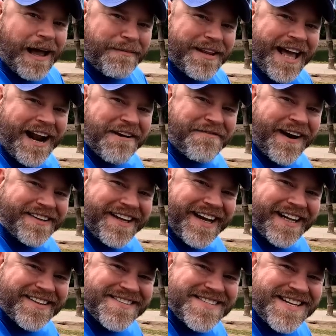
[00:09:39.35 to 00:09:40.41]
I'm glad I finally
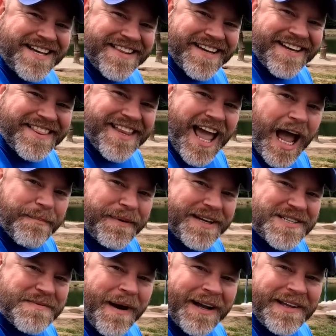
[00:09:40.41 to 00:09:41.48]
got to see the happy,
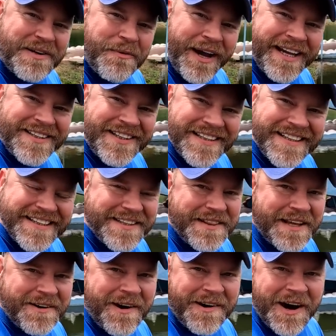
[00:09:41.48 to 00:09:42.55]
smiling whale.
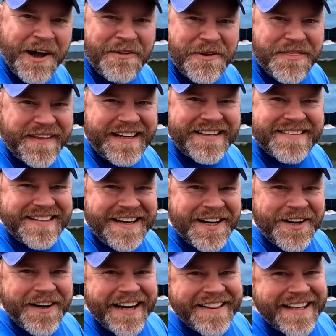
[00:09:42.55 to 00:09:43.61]
There are other things
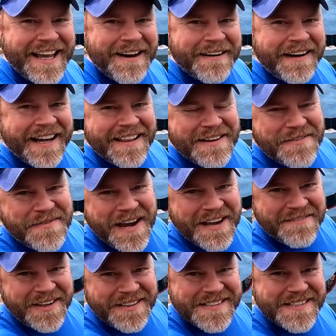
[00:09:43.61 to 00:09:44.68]
here in the area that we
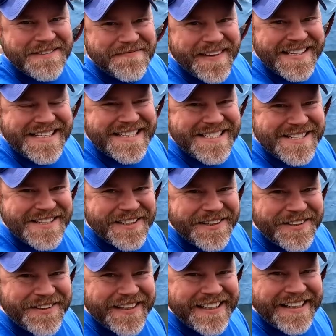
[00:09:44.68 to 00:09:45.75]
have also missed,
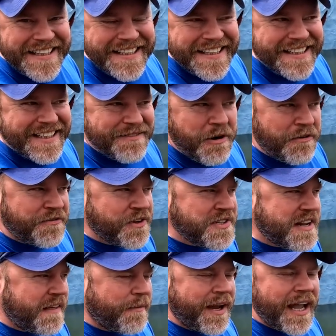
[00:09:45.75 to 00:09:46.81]
so... Well,
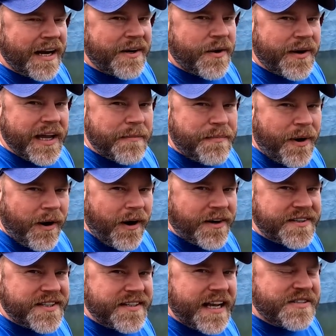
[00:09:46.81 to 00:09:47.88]
first I think we gotta go get
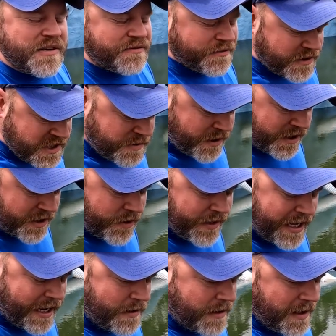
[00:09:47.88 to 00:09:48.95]
parked. Yeah, so first we're gonna go
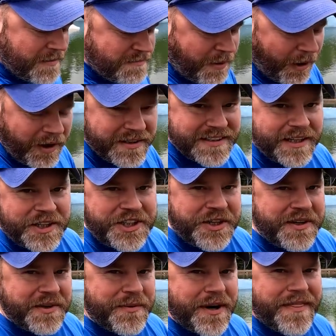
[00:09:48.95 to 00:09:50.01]
get parked, and I'll
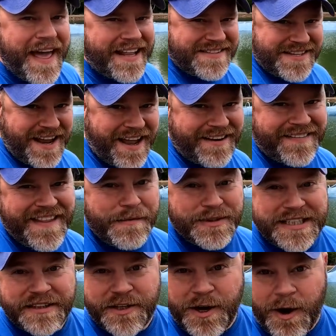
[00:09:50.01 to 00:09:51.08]
show you where that's at, and then
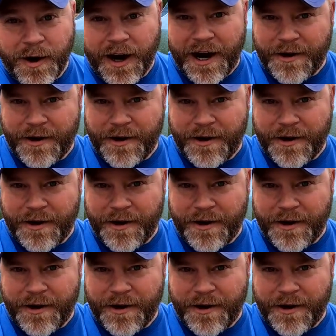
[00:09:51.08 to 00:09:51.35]
we'll take the car